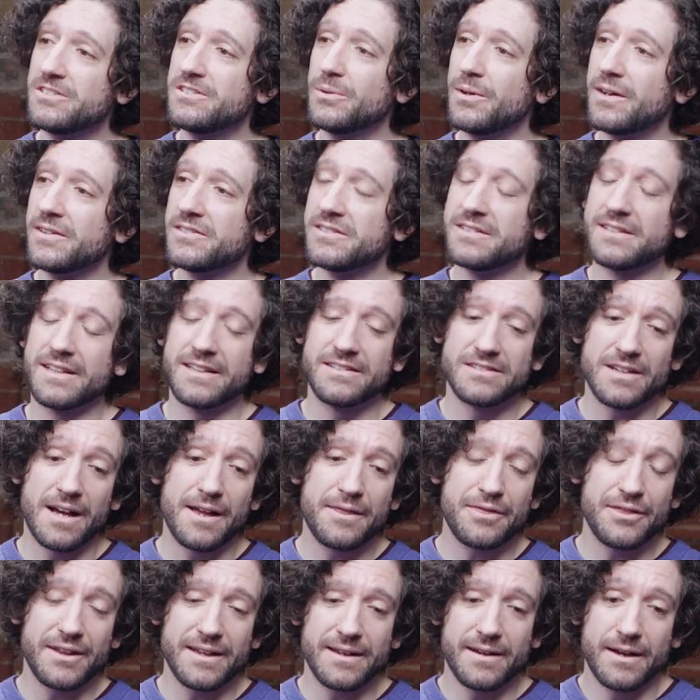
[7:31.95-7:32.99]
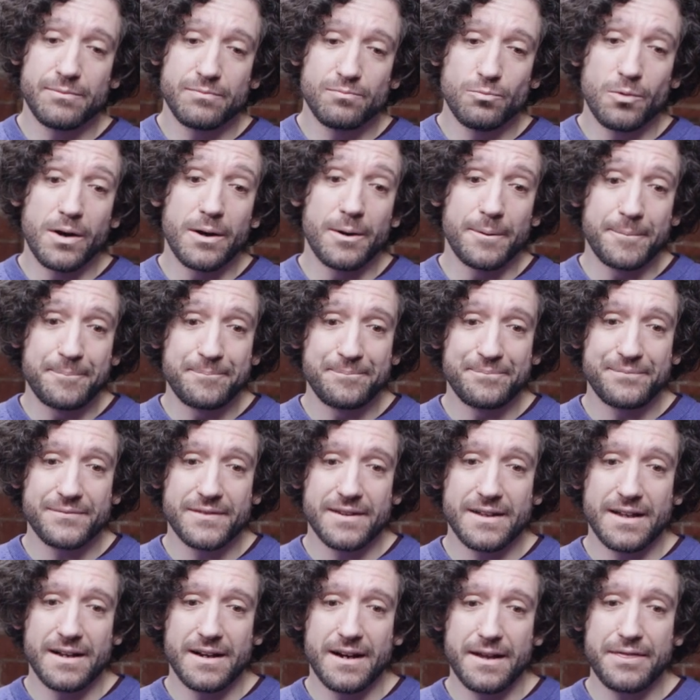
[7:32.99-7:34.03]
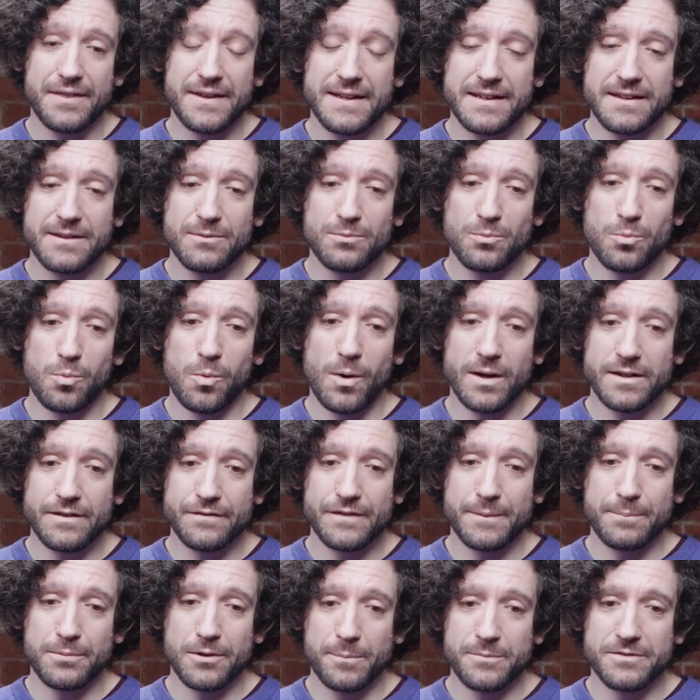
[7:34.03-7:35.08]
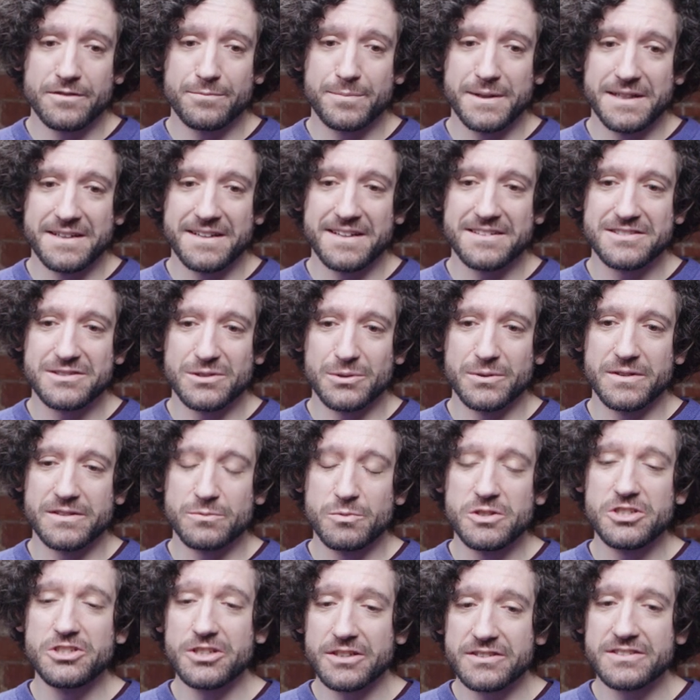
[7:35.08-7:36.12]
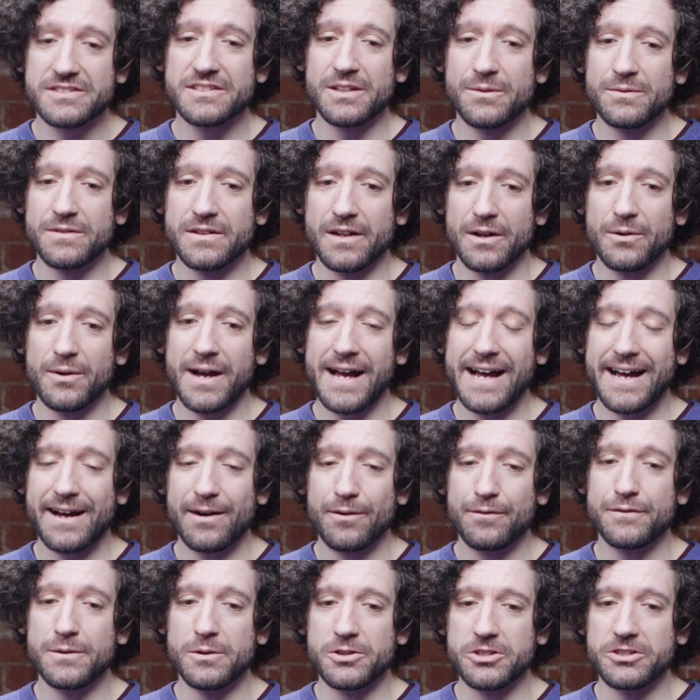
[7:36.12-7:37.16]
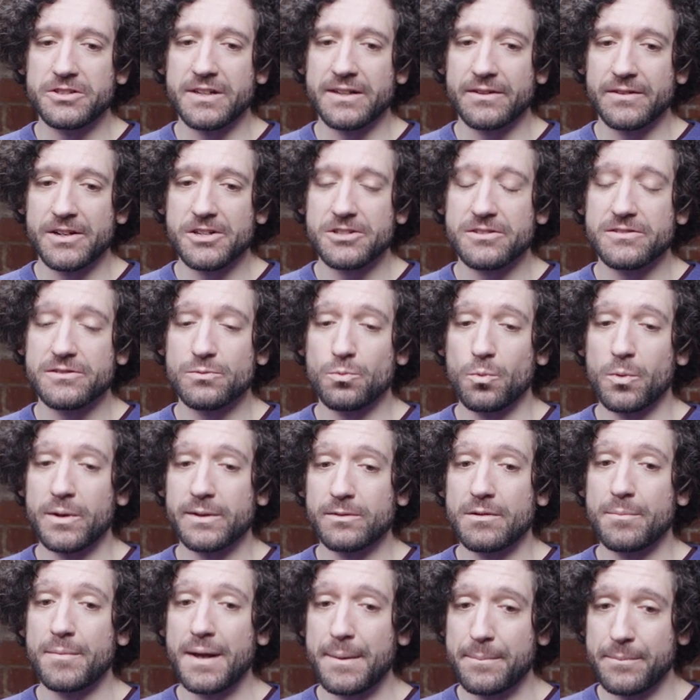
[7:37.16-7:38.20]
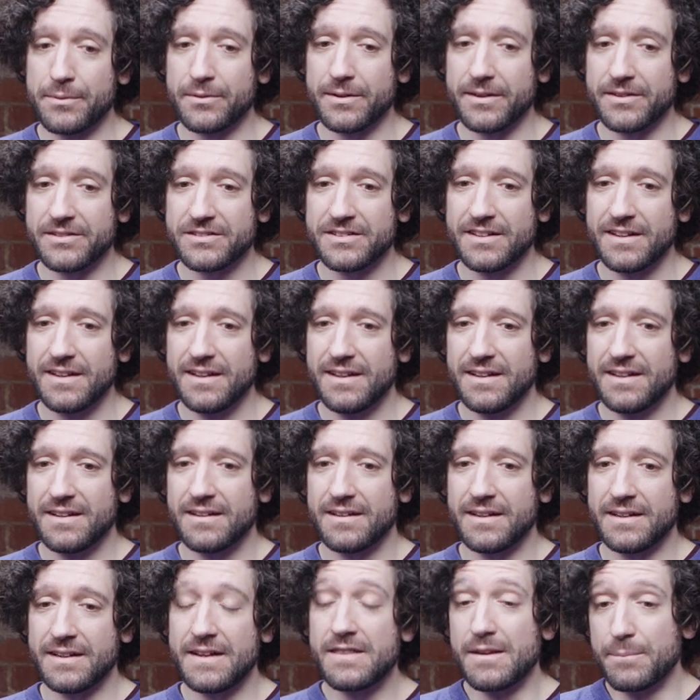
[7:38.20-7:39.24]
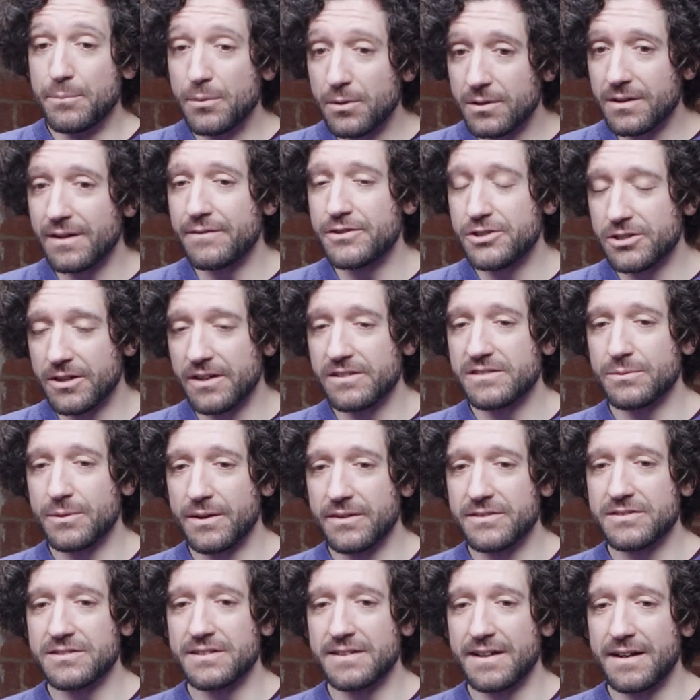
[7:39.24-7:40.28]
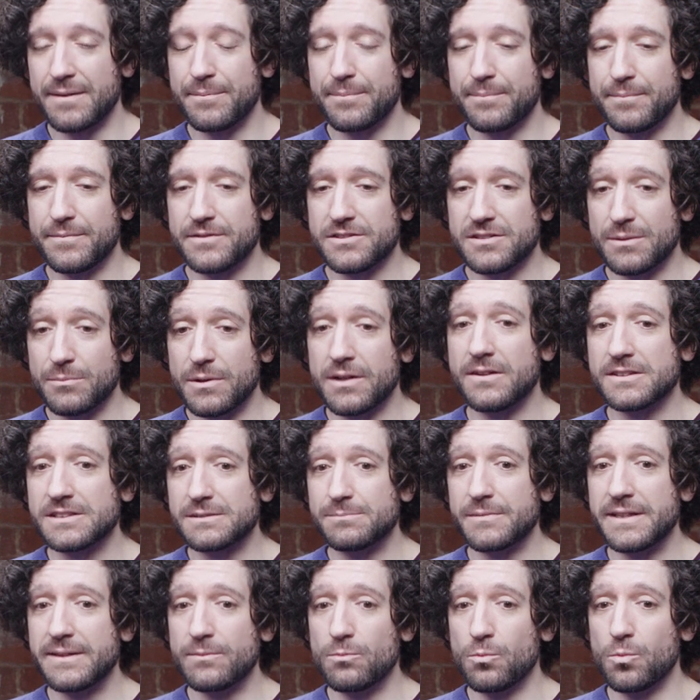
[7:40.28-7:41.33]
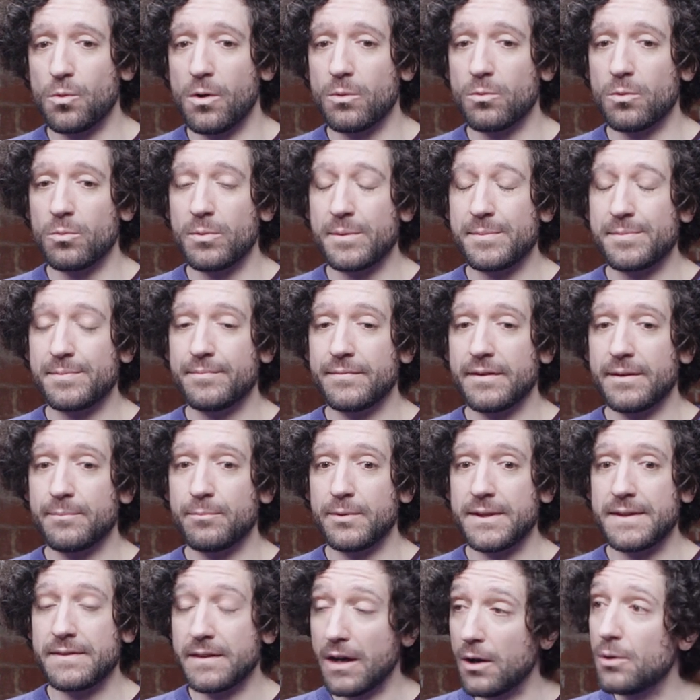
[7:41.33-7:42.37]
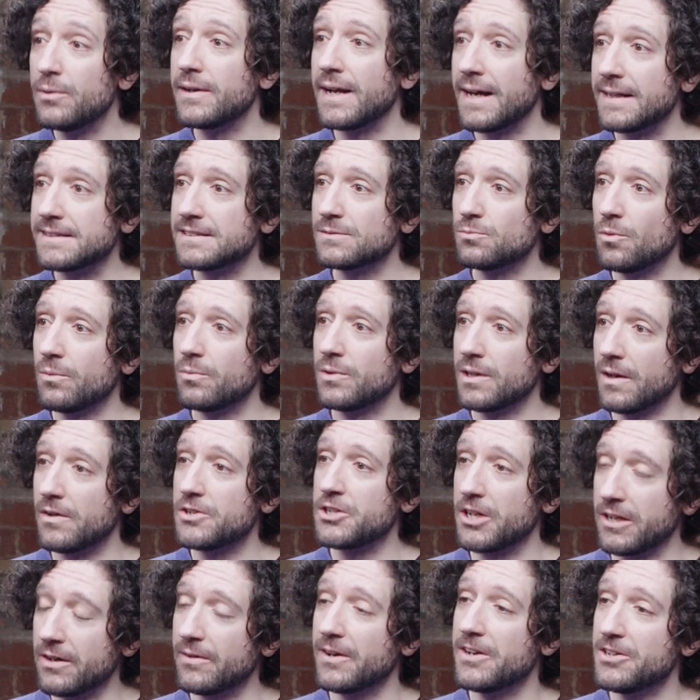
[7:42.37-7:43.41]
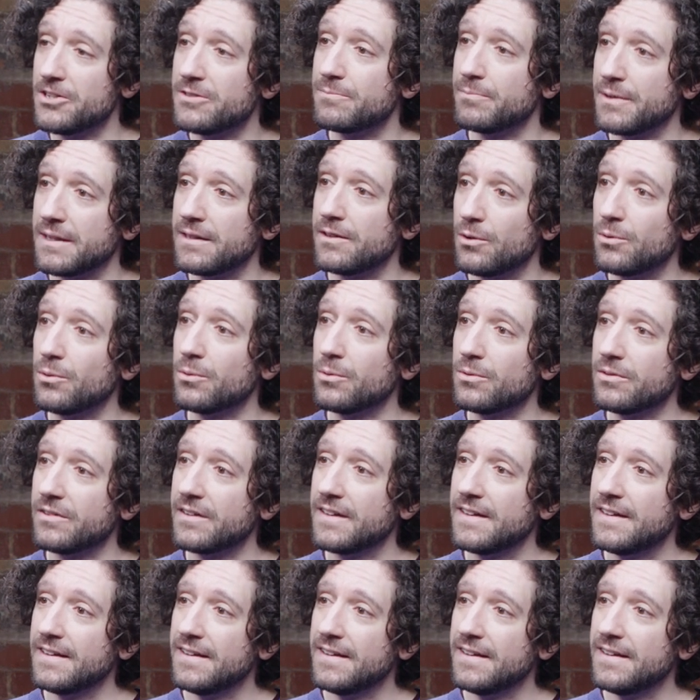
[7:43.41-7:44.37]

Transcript: to answer because I think, I, well, I think one of the problems of being a historian is we just don't know how future generations will remember us. And in the book, I've tried to answer that. Someone asked me, what will we be known as? What will our generation be called?